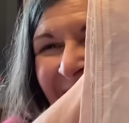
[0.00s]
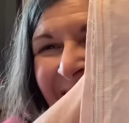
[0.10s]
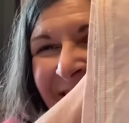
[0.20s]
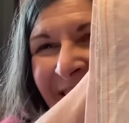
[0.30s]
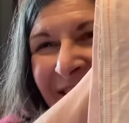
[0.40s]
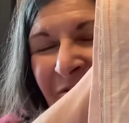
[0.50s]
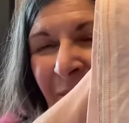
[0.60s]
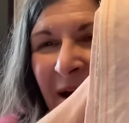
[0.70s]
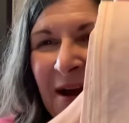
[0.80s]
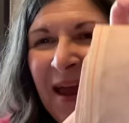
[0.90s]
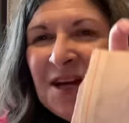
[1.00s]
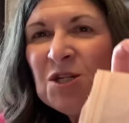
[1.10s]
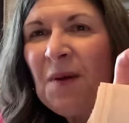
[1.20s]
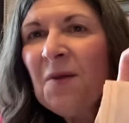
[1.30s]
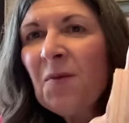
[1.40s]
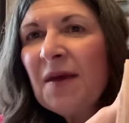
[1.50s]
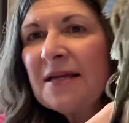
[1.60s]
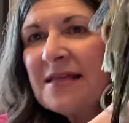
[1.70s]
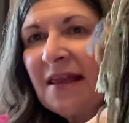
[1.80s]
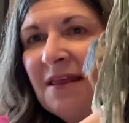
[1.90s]
I had gone in for my aged paper
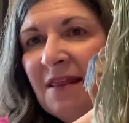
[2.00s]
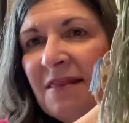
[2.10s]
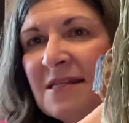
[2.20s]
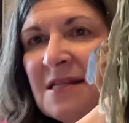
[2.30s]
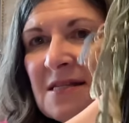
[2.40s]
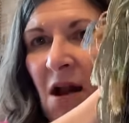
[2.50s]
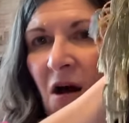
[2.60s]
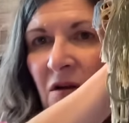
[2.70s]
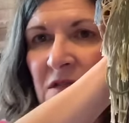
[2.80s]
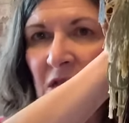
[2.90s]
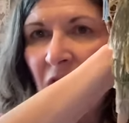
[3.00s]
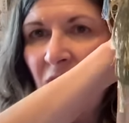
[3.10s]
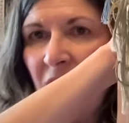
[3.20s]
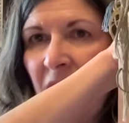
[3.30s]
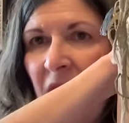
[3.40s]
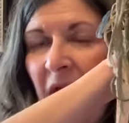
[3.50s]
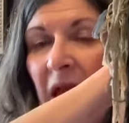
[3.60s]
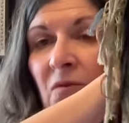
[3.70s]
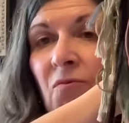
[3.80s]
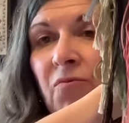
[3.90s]
because I think this is also
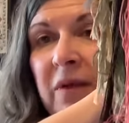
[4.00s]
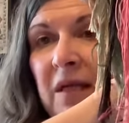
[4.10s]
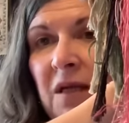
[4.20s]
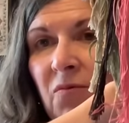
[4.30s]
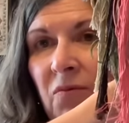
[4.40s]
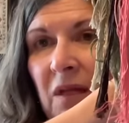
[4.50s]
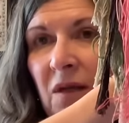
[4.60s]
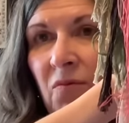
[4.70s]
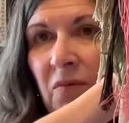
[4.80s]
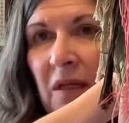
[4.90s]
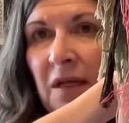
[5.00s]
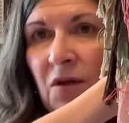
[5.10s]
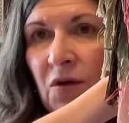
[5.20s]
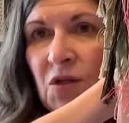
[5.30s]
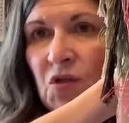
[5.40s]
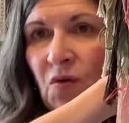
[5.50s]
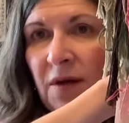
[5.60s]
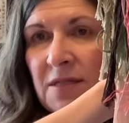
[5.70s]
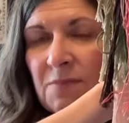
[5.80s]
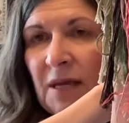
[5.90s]
a really, really, really good
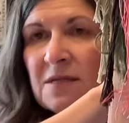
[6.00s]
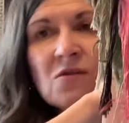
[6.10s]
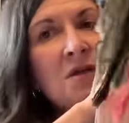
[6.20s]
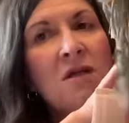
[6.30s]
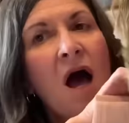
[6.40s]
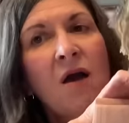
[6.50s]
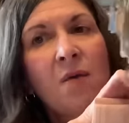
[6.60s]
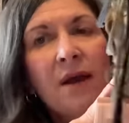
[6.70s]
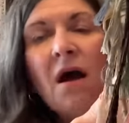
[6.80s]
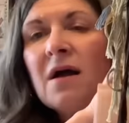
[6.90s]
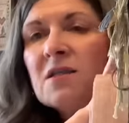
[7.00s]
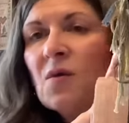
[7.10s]
choice because there's a lot going on.